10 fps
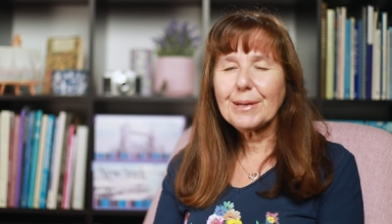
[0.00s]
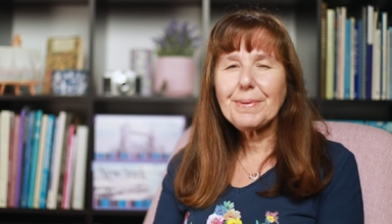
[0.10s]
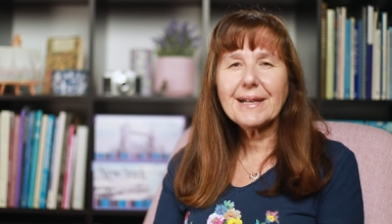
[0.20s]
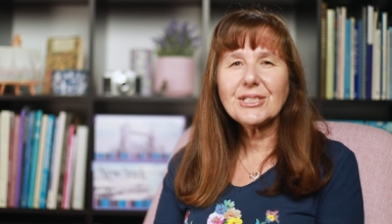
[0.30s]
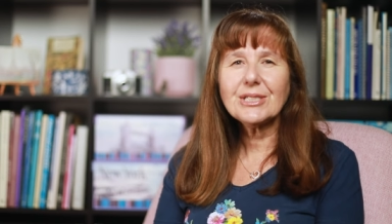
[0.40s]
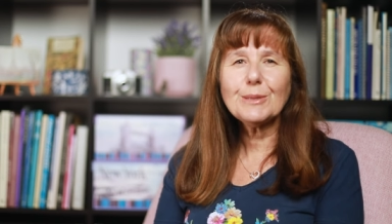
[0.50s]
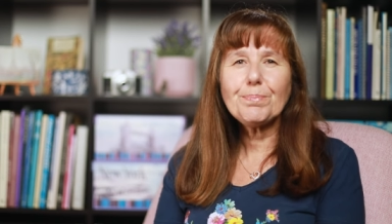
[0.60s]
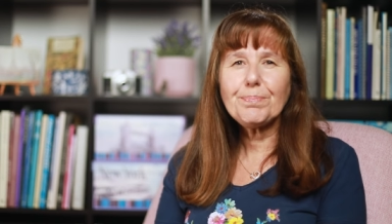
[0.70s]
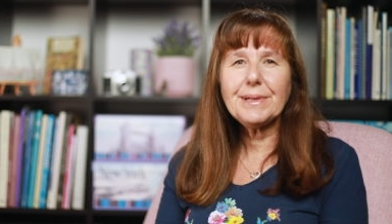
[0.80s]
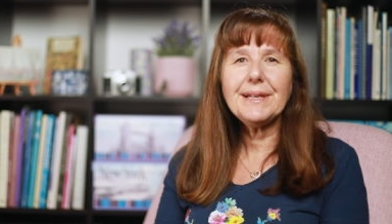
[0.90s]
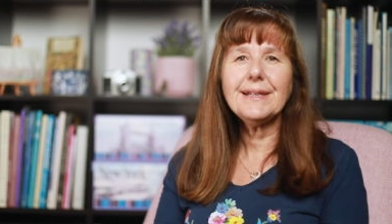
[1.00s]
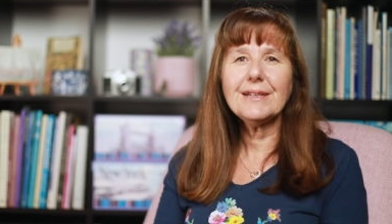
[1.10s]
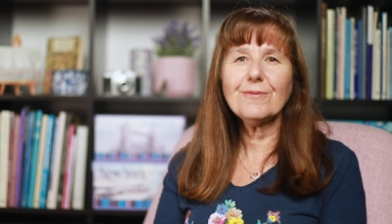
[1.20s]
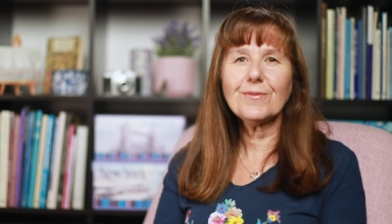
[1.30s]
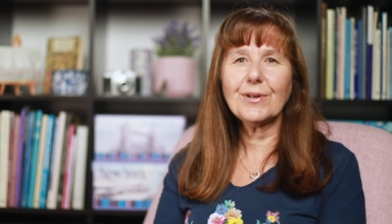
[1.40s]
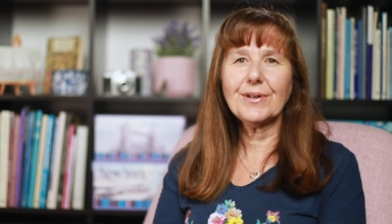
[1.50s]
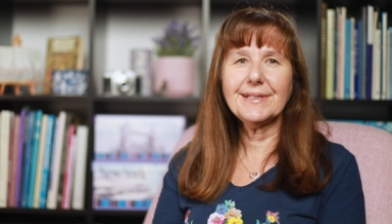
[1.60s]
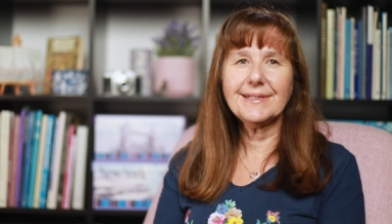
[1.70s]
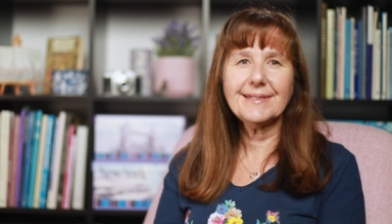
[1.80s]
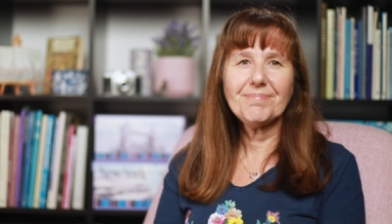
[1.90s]
about just being in
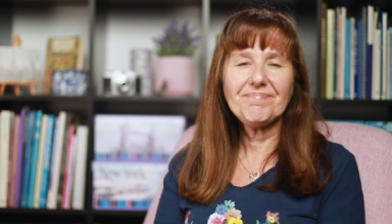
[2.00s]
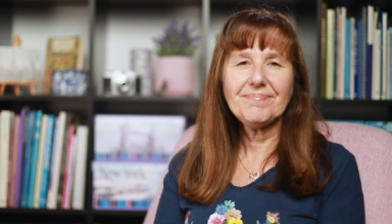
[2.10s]
Florence.